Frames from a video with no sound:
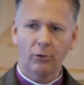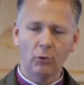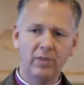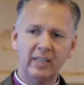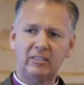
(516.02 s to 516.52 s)

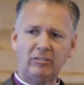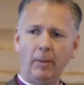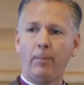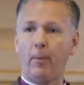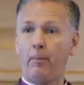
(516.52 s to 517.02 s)
through this
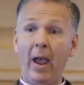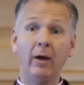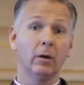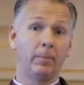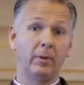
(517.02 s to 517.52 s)
simple
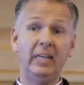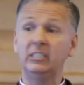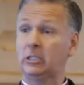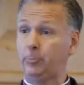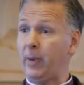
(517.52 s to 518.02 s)
parable,
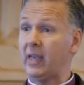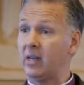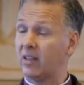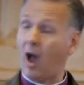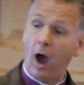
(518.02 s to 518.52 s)
he's
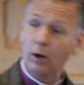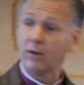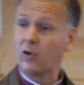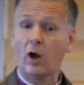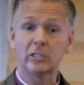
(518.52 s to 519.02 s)
speaking to the
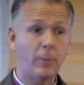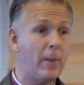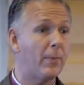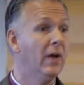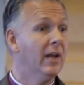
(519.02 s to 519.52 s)
heart of God's
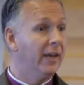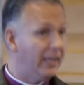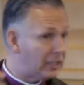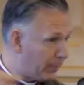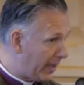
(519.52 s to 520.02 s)
people.
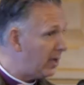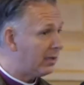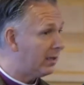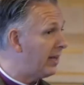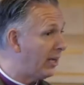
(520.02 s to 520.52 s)
He's
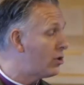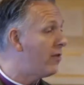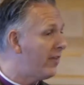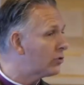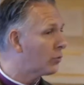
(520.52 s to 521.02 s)
speaking to the nation
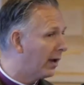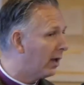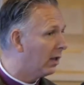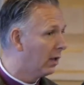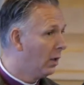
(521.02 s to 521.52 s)
of
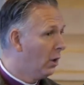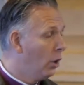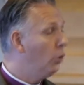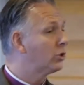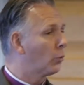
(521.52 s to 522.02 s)
Israel,
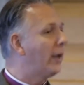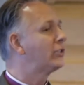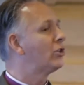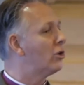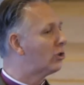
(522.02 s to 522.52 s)
whose
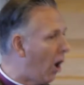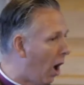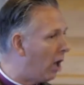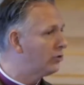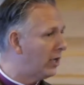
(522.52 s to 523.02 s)
original
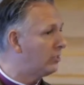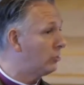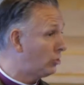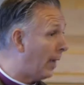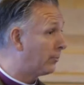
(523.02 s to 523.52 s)
call,
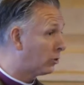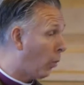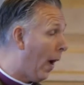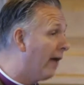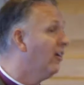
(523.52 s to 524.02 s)
Genesis chapter
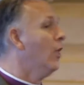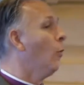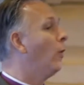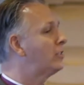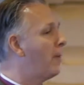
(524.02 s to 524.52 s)

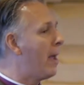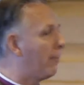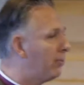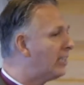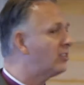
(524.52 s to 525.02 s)
12, was to be
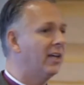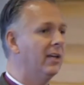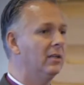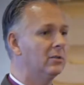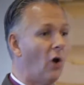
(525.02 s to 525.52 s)
a
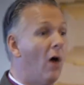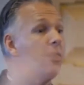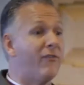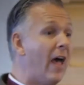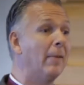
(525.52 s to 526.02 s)
blessing to
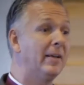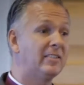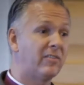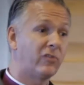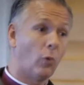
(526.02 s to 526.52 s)
all the
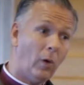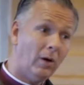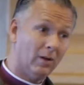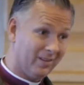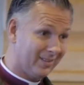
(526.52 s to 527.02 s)
families of the
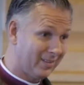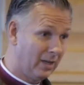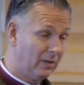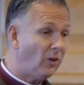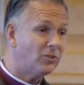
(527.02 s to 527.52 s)
world,
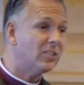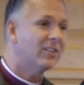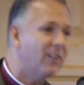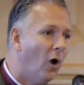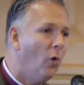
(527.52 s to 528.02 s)
not
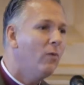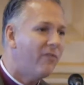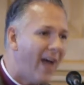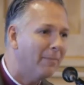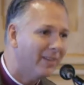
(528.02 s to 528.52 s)
just to their own
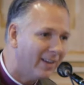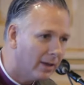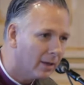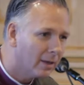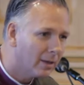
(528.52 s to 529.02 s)
family.